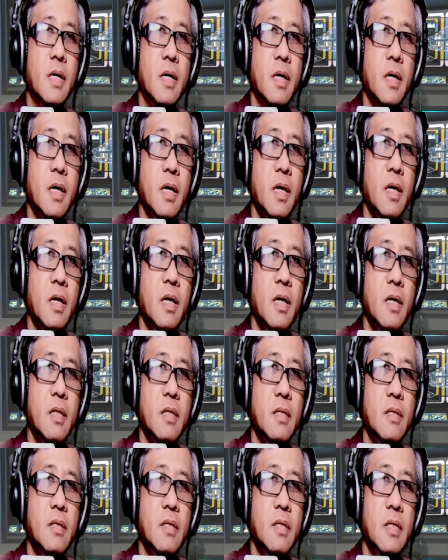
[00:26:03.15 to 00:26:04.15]

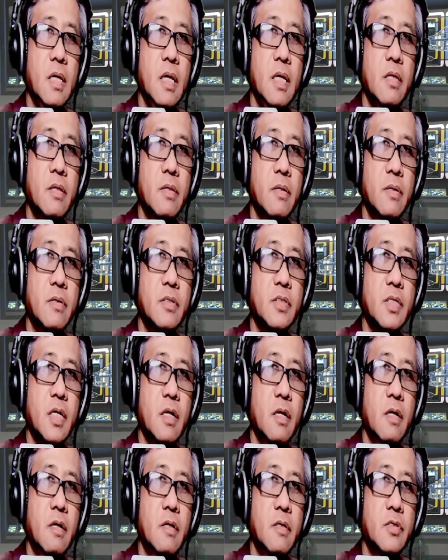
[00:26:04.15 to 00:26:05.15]
and the
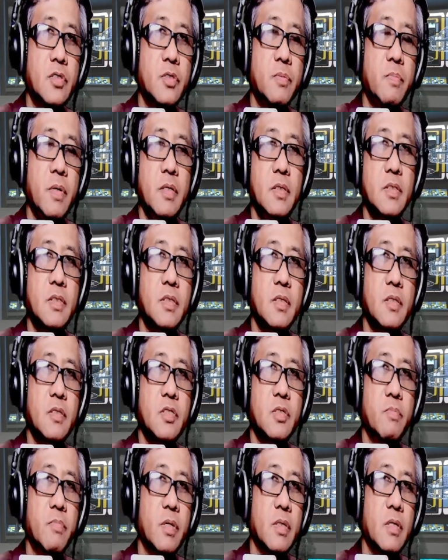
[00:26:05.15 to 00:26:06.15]
intercellular
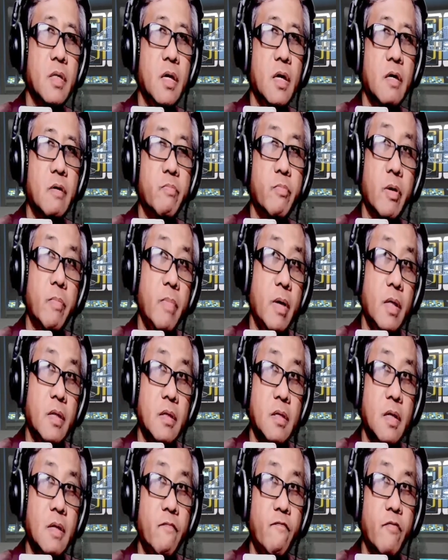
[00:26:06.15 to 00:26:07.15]
spaces, but they are
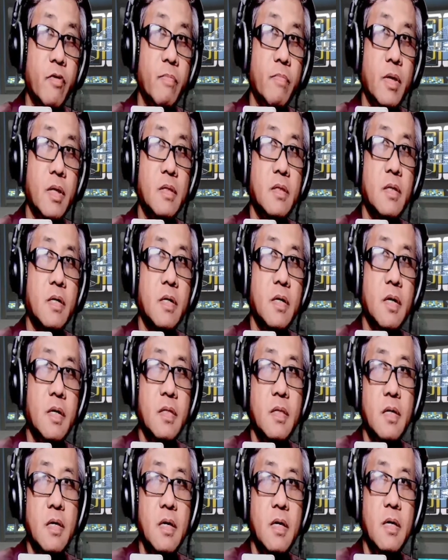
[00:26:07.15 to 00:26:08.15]
prevented from entering
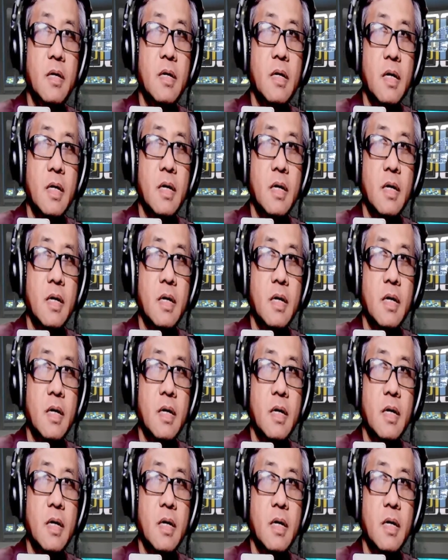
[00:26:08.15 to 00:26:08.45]
the